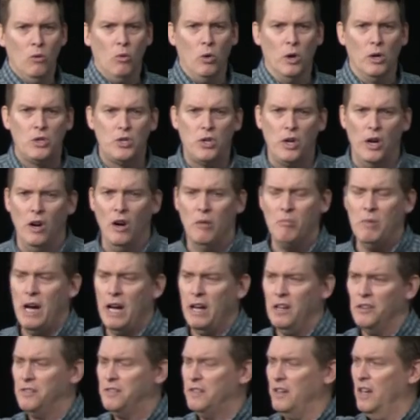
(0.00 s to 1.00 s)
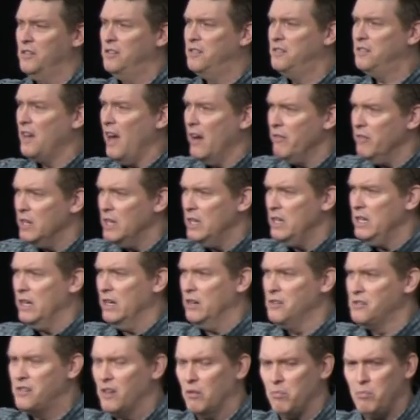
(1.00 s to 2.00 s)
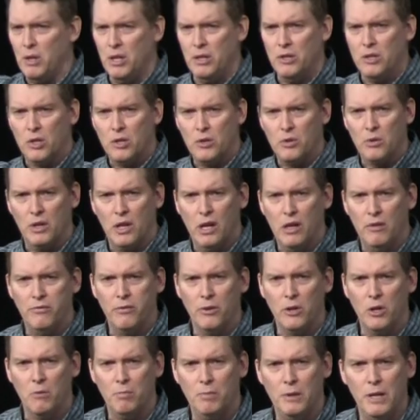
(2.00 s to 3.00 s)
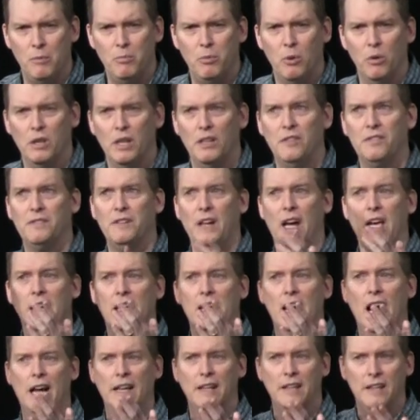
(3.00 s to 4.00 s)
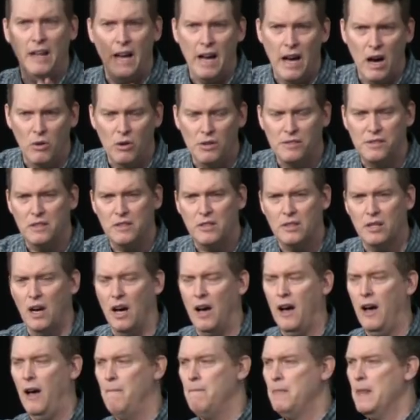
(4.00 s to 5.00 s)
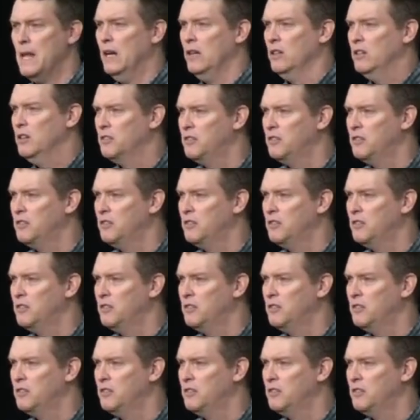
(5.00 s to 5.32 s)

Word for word: where Jeremiah said, 70 years have been decreed for your people. And he's saying, God, now is the time to